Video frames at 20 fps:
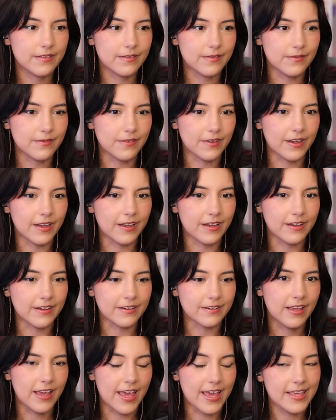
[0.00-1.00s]

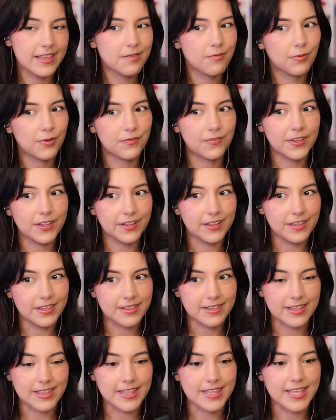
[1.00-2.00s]
Wow. His reveal
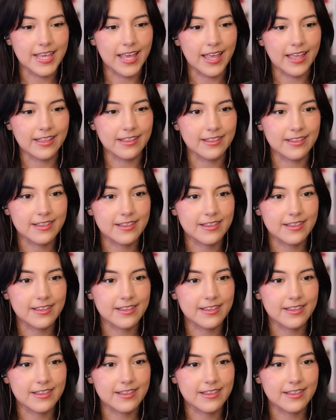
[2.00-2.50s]
is intense.